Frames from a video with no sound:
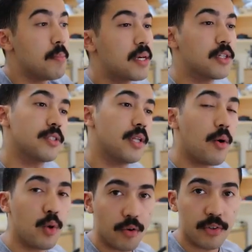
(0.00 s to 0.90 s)
because
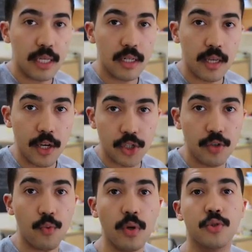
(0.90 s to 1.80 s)
now you have an indication
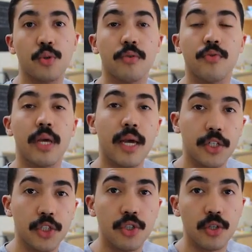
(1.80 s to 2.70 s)
of what sort of
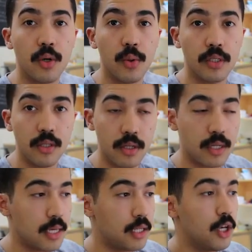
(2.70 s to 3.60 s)
reaction you're going to
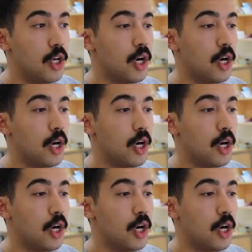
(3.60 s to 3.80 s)
need